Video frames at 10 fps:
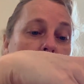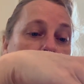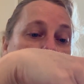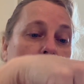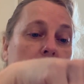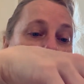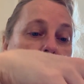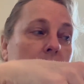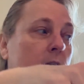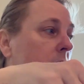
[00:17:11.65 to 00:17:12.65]
you know, the
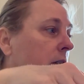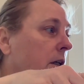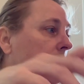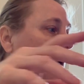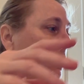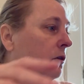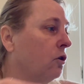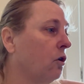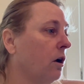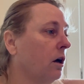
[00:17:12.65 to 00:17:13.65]
glistening
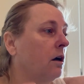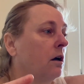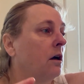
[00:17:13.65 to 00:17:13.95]
look